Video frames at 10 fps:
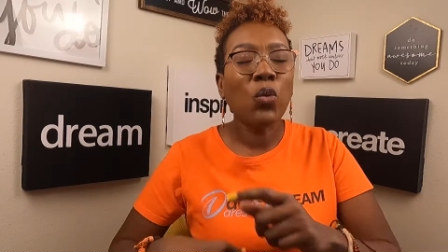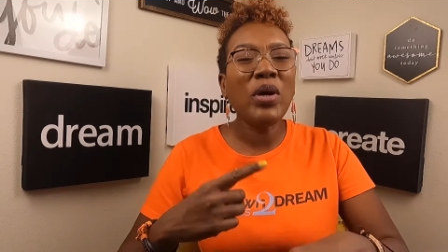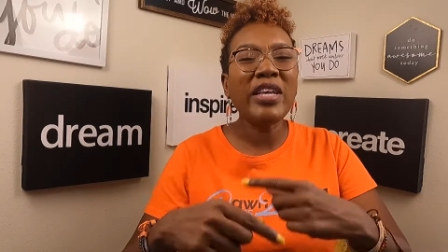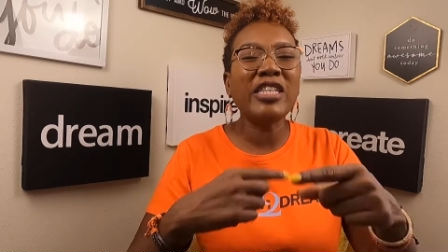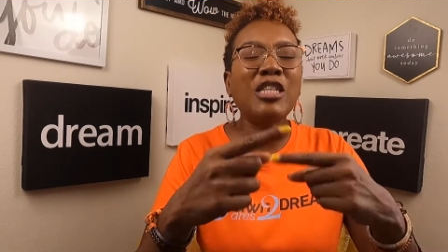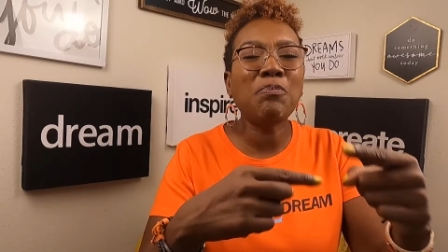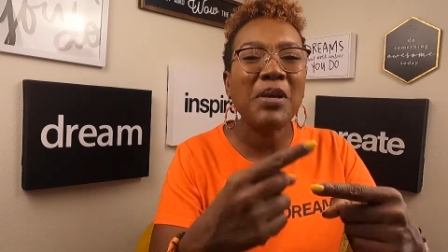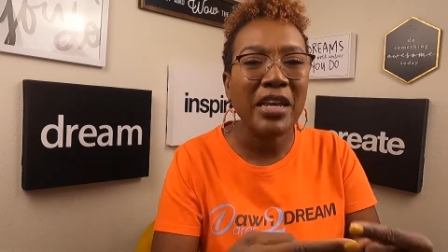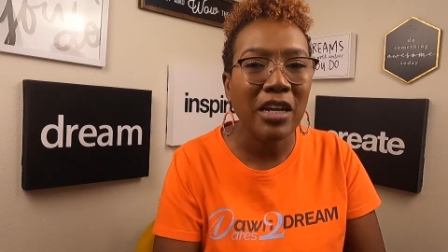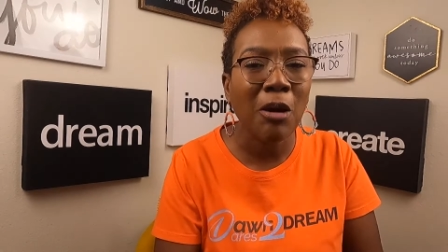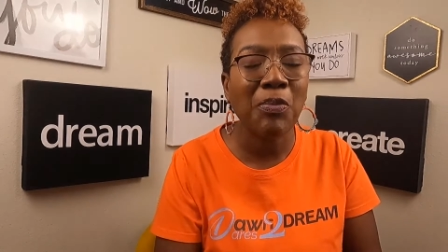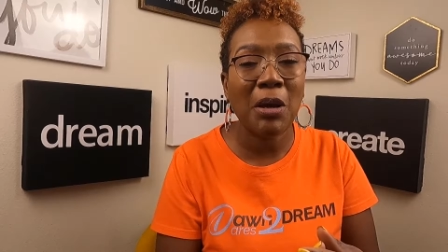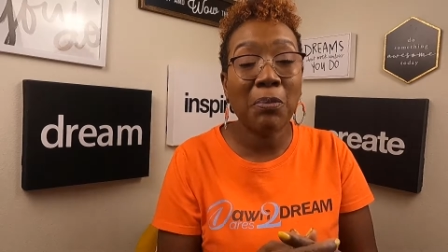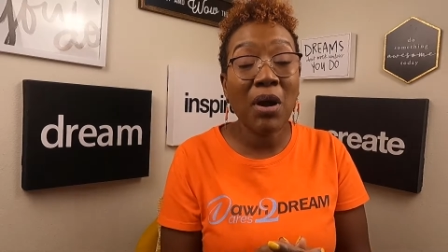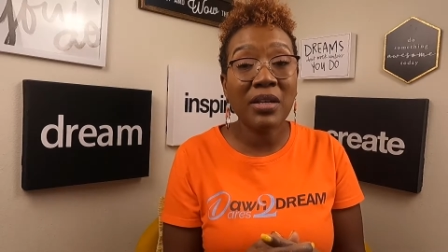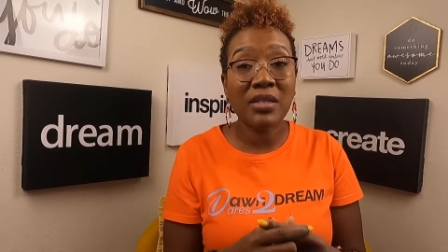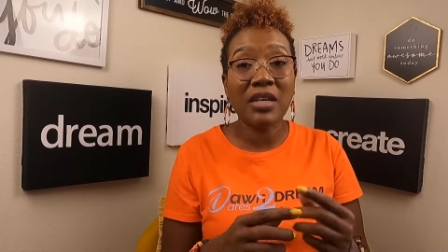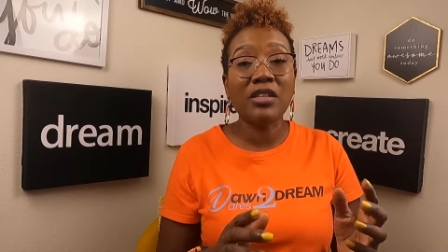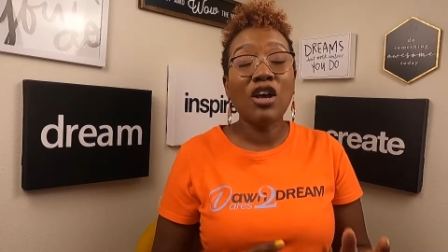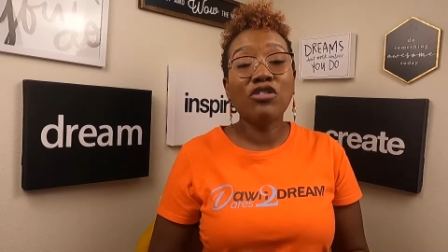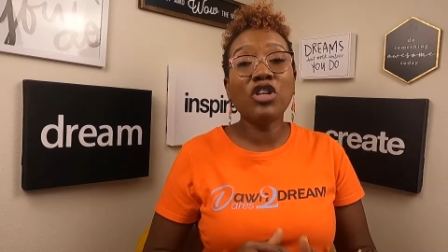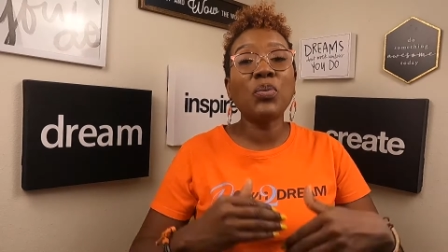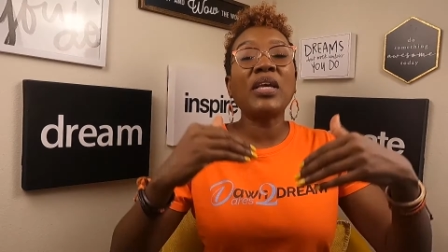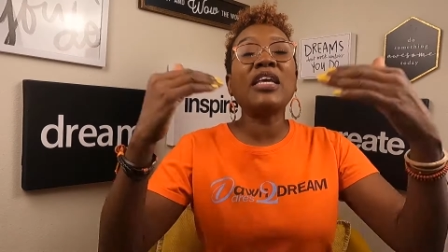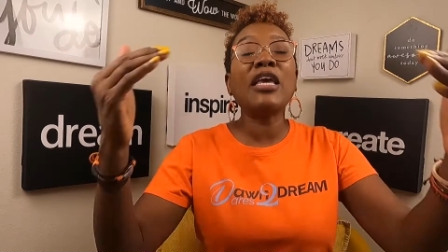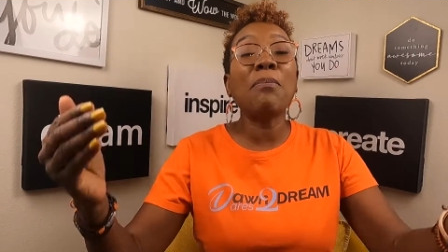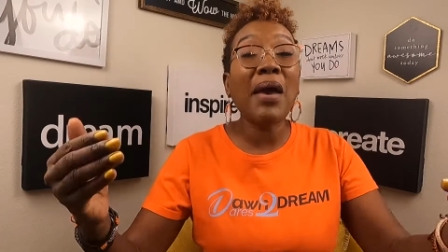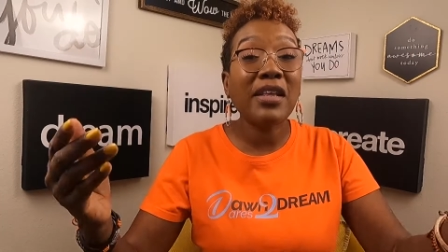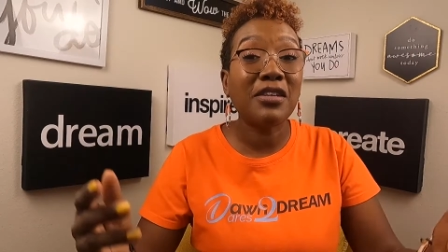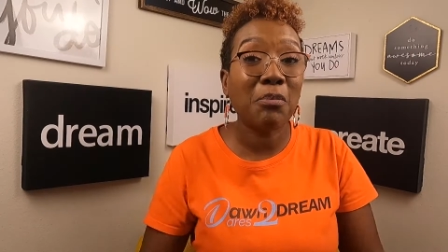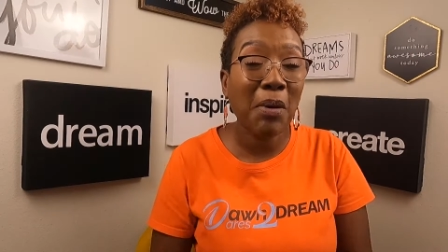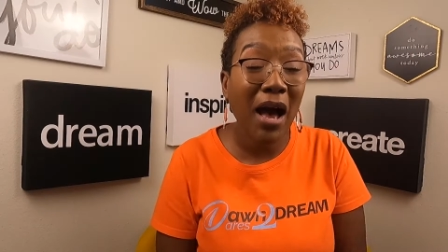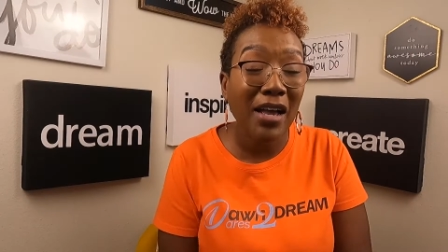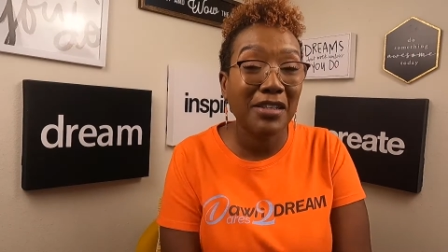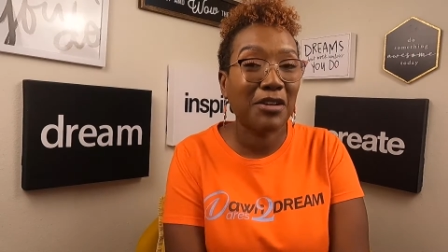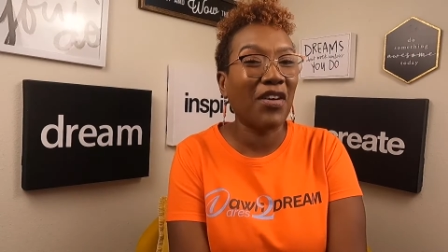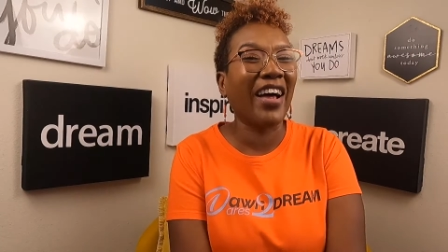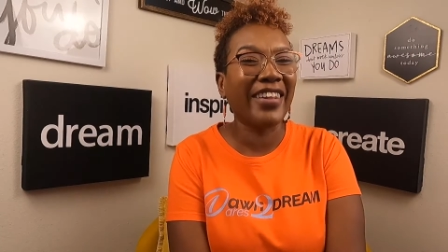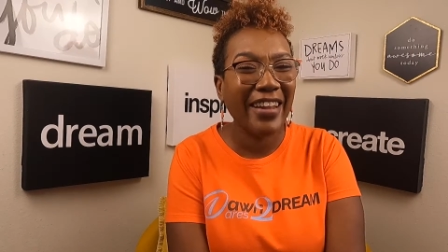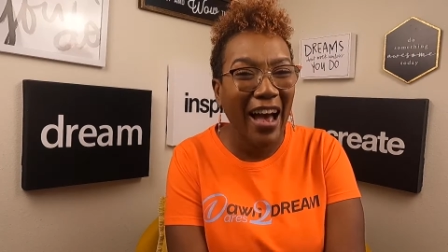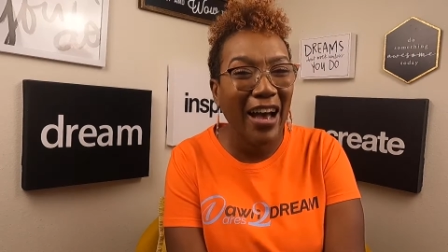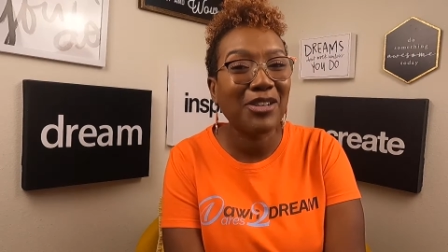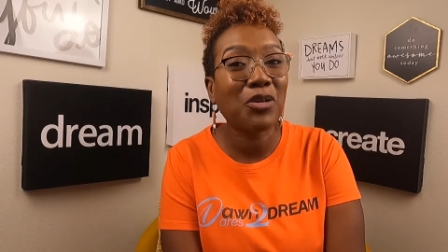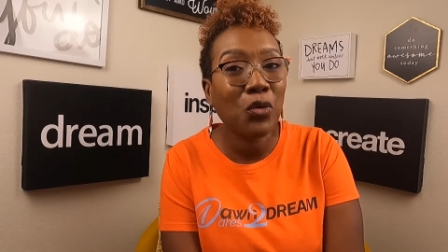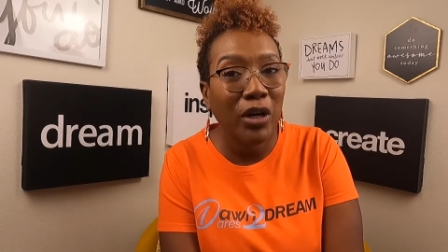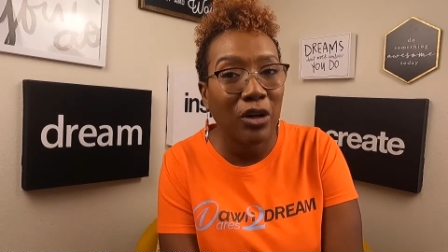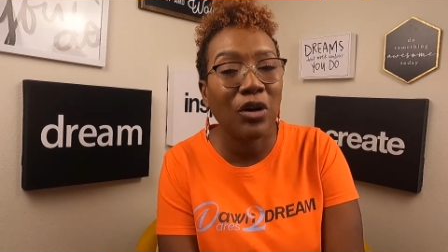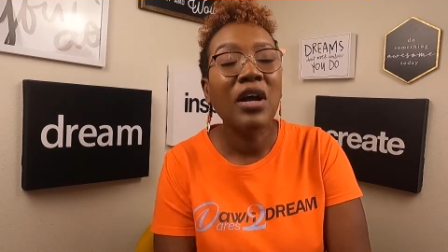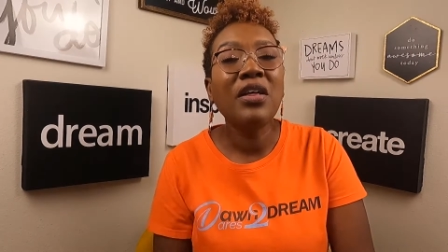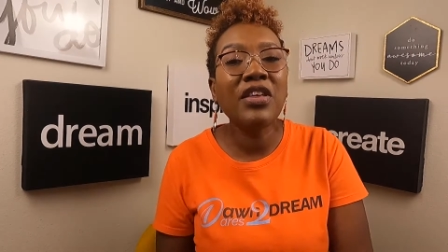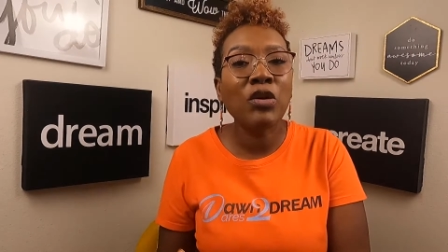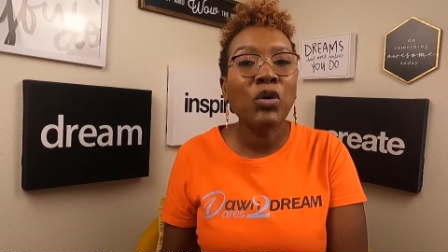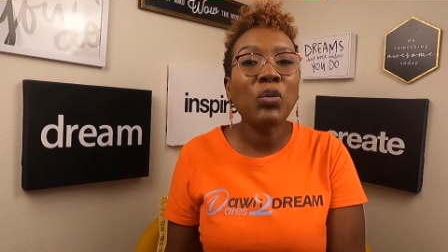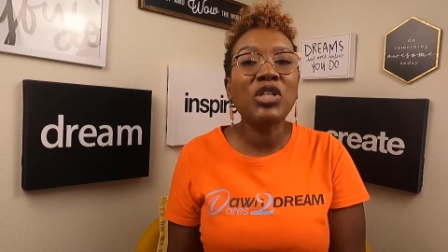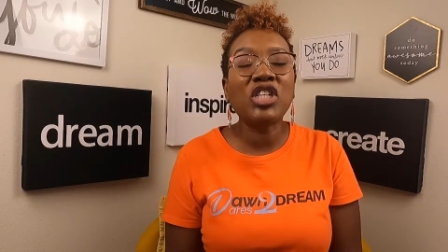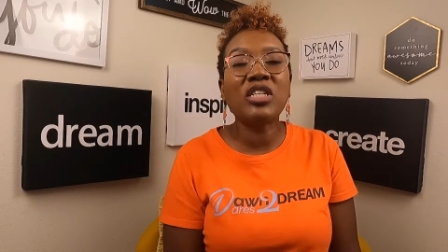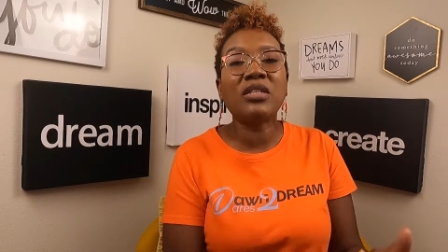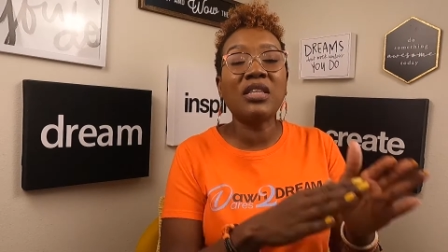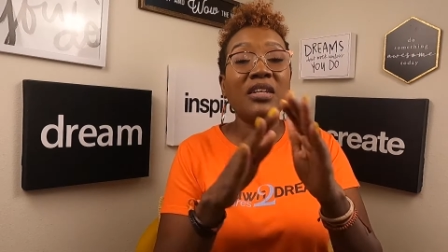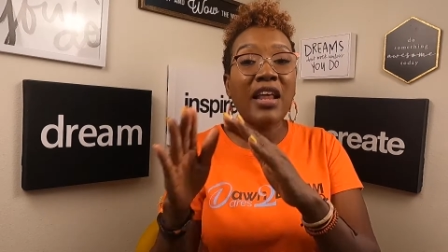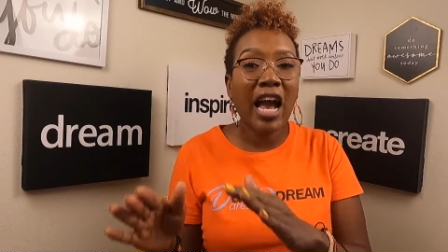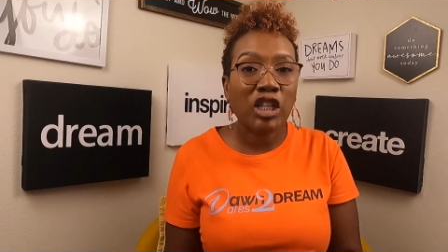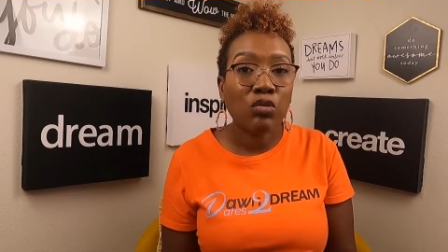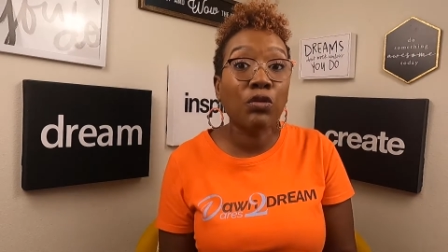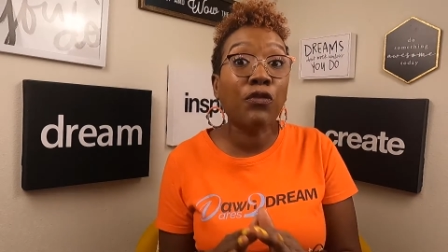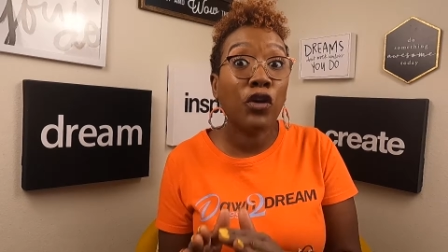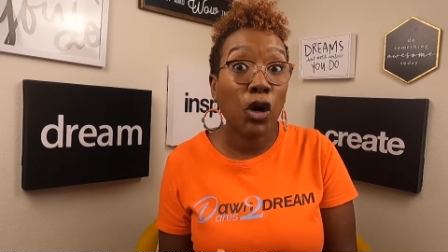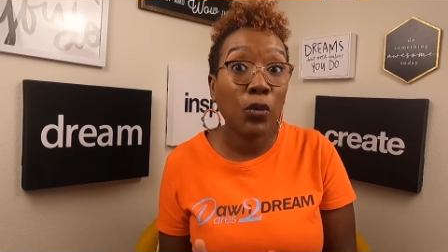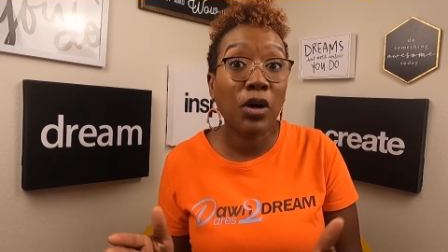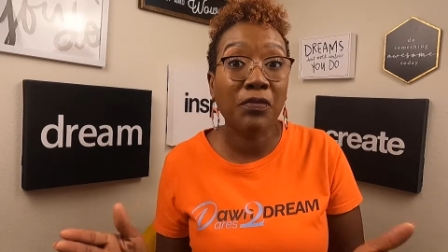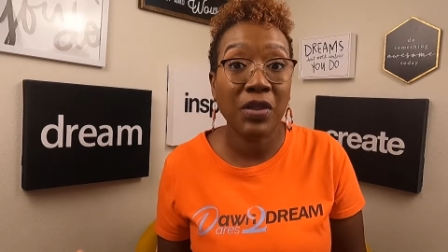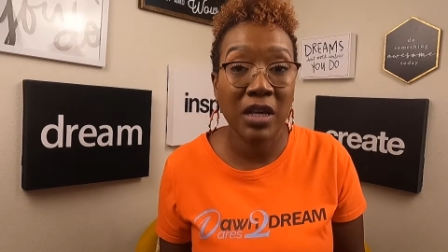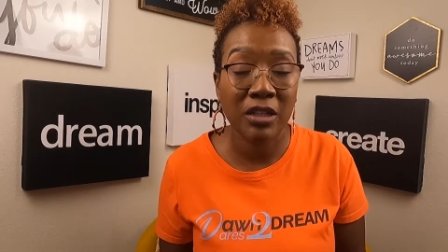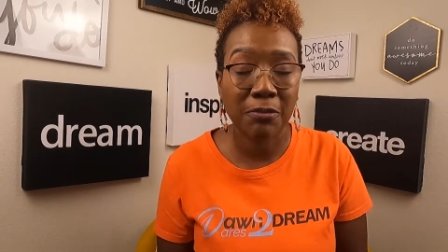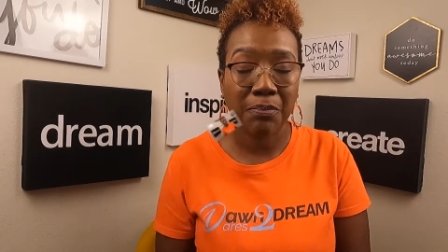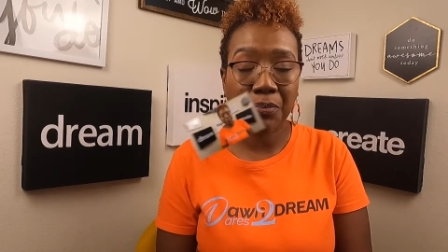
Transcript: We can speed up that process so that we can get back to the positive a lot quicker than we would just the natural flow of things.